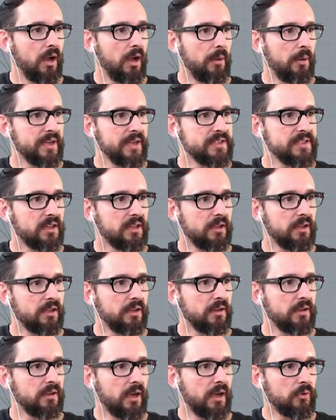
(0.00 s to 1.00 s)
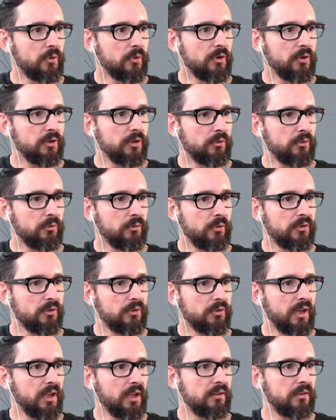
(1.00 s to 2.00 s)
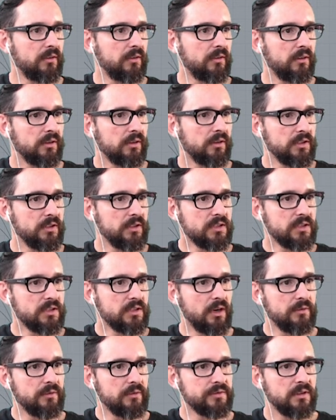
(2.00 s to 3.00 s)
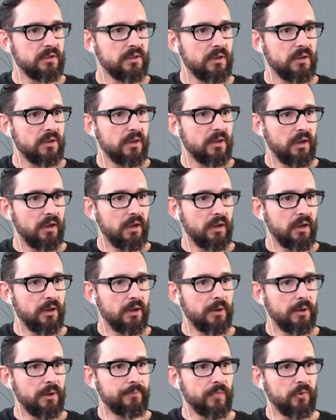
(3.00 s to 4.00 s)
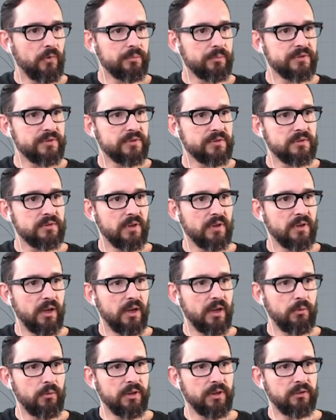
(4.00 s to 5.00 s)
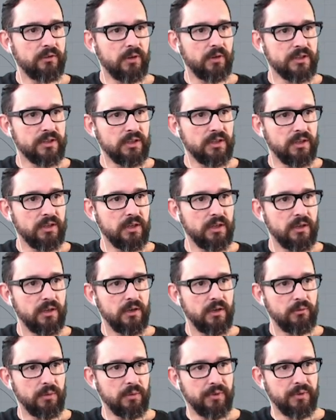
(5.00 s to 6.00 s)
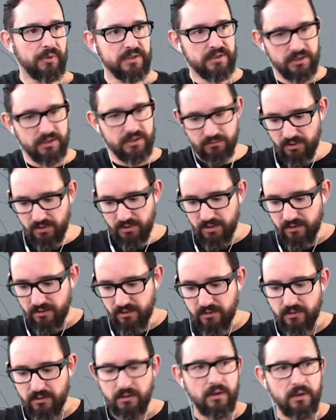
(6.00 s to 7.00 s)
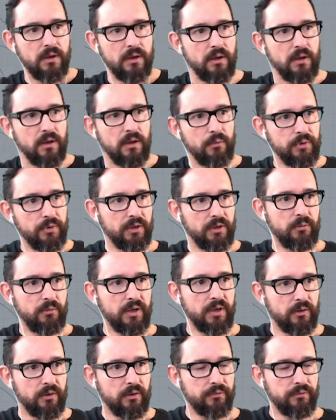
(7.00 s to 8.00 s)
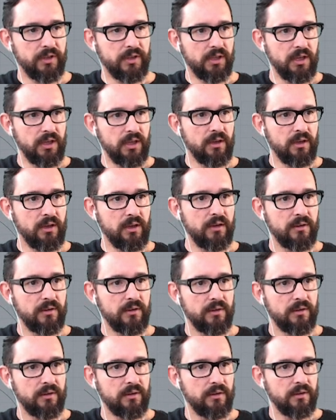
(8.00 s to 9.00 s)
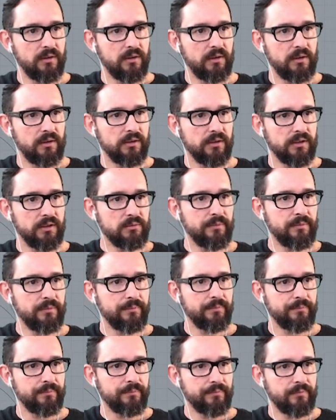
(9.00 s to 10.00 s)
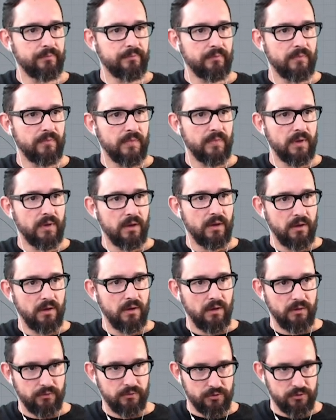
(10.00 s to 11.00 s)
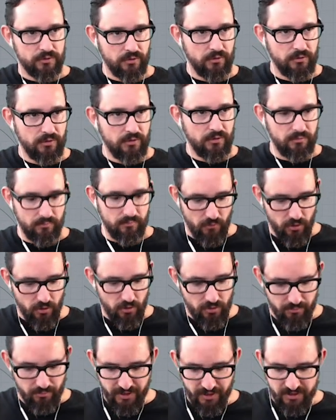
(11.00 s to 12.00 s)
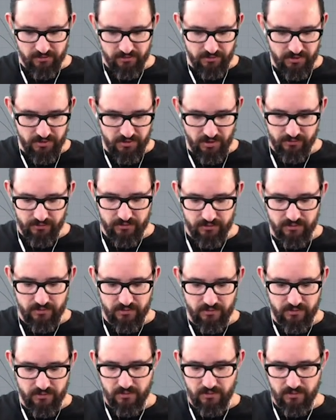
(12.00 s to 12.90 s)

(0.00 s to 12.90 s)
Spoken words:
Basically, I'm going to rotate these curves. Oops, I wanted to actually replace this one with the one of the kink, this one, to show you more complex results.